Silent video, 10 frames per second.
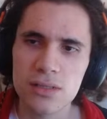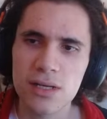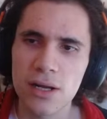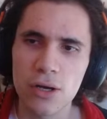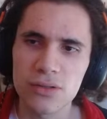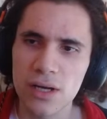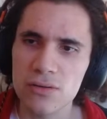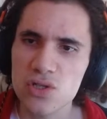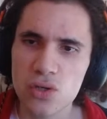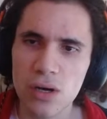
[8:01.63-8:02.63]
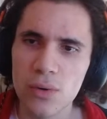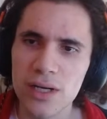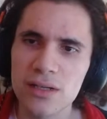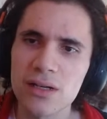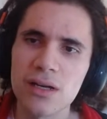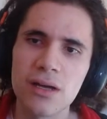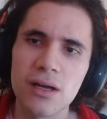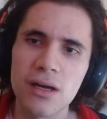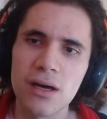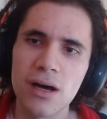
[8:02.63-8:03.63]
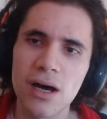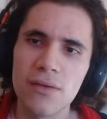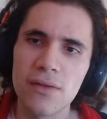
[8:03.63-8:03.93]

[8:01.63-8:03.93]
is going to go down straight away, and